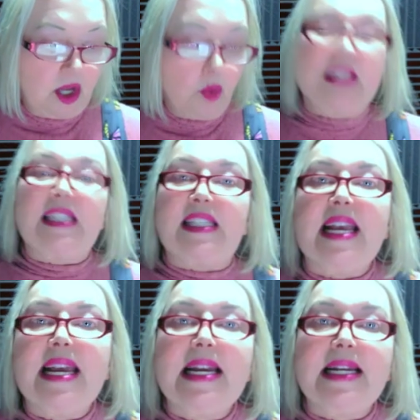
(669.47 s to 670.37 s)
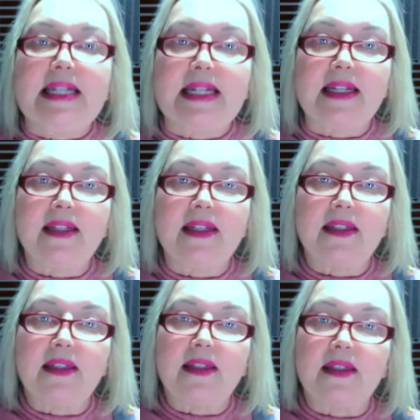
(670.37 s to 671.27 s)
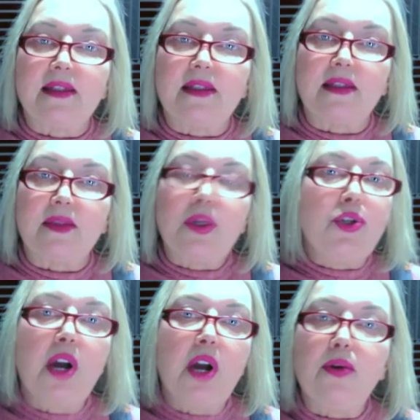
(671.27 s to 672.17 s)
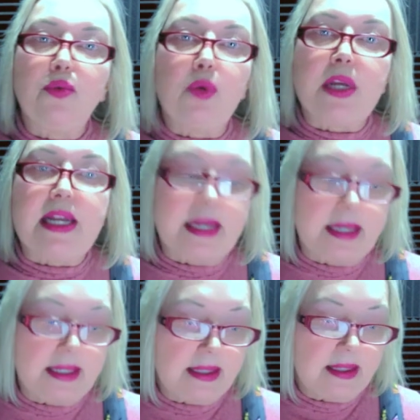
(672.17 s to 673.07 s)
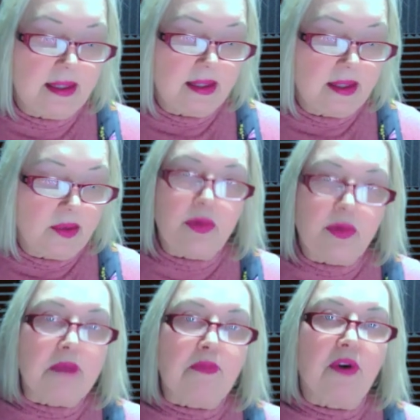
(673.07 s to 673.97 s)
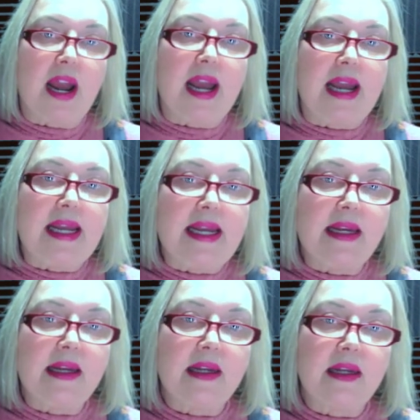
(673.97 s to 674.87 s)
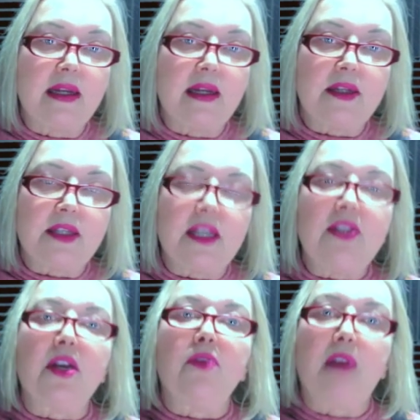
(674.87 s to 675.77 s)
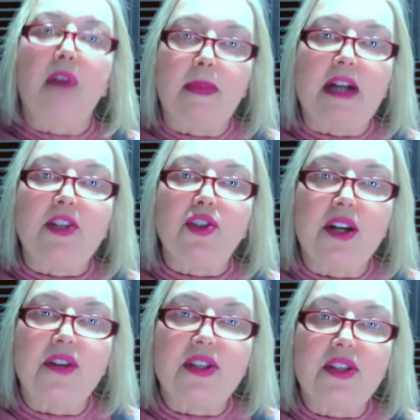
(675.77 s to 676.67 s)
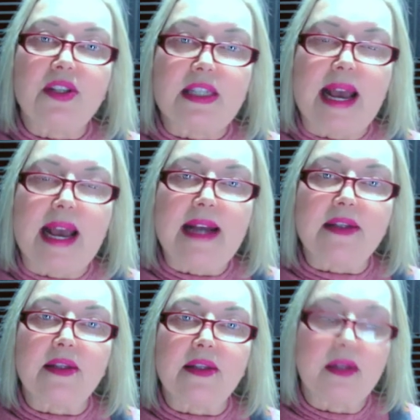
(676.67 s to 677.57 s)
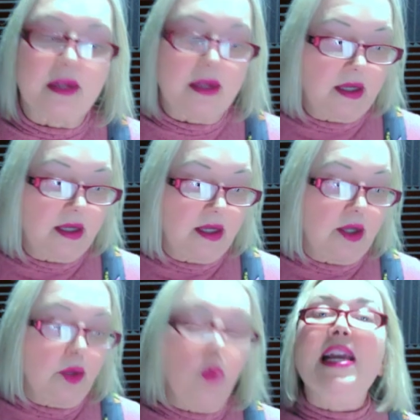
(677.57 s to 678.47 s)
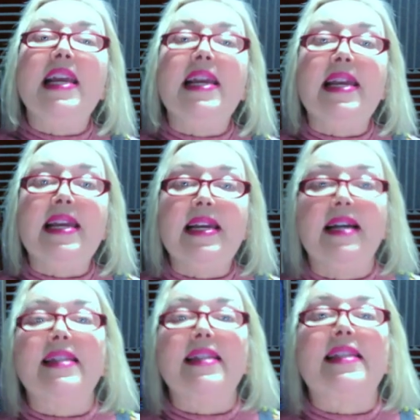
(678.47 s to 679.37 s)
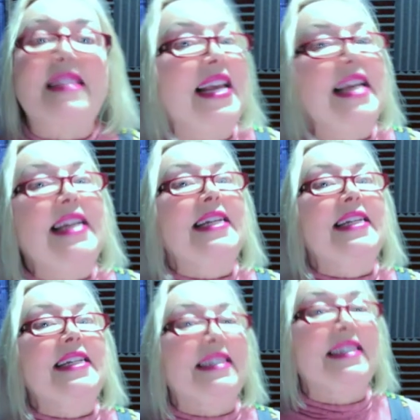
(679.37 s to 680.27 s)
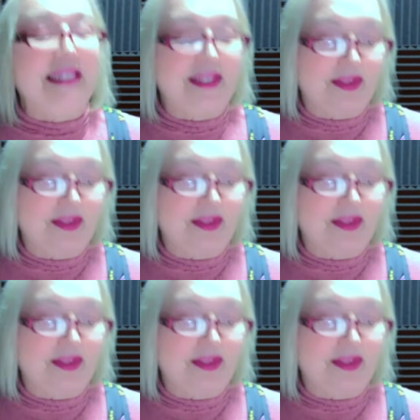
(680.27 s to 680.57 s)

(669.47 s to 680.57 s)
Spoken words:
We sing. We do not read when we pray, says Rabbi Jonathan Sacks. We sing.